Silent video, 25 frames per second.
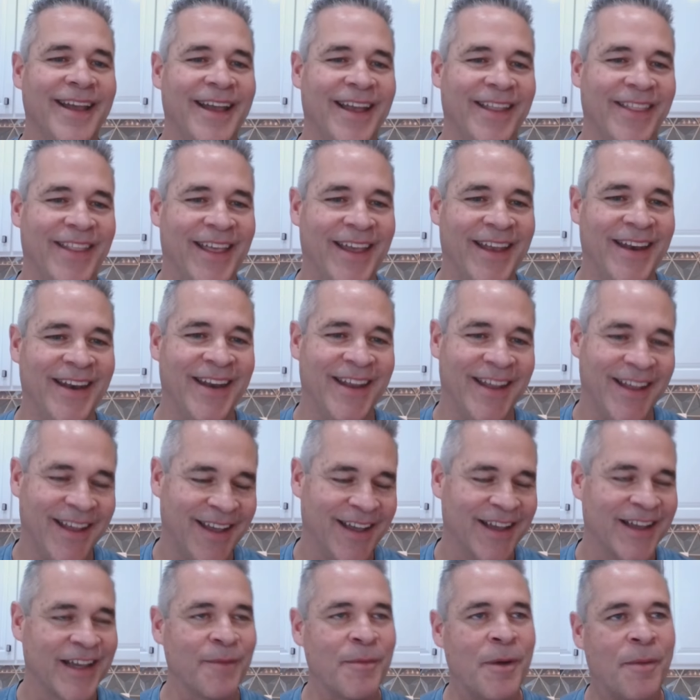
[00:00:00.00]
and then
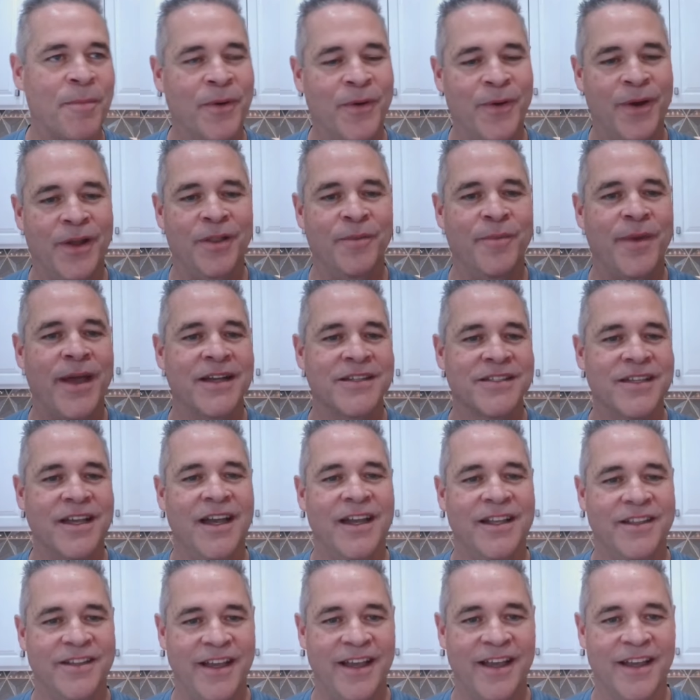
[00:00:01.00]
come up and around the
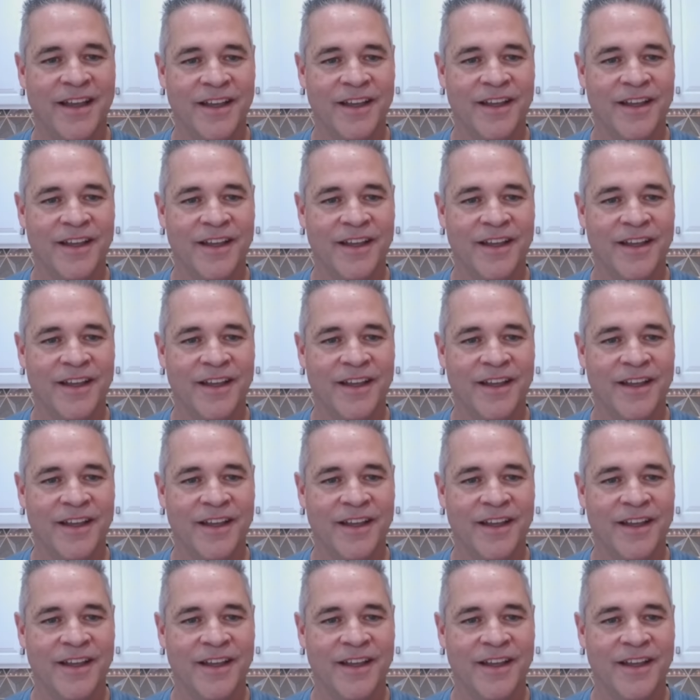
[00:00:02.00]
backside.